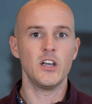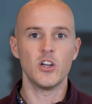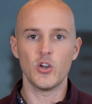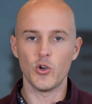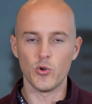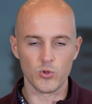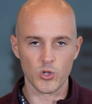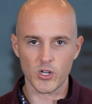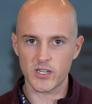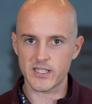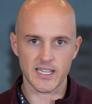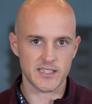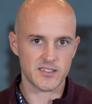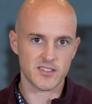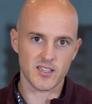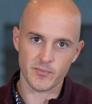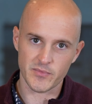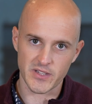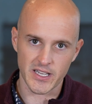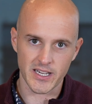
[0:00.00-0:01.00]
who looked at
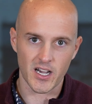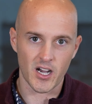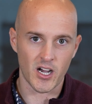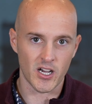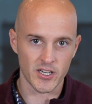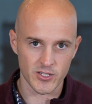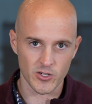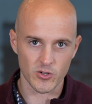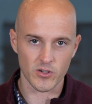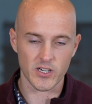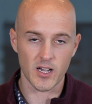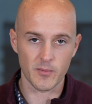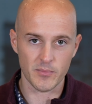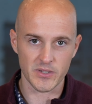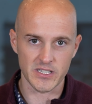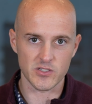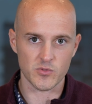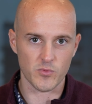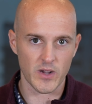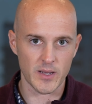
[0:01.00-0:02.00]
something on your
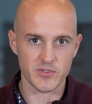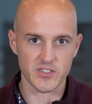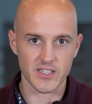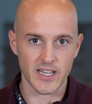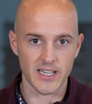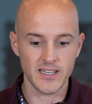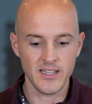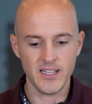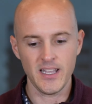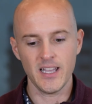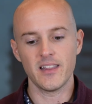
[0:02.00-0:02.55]
company's website.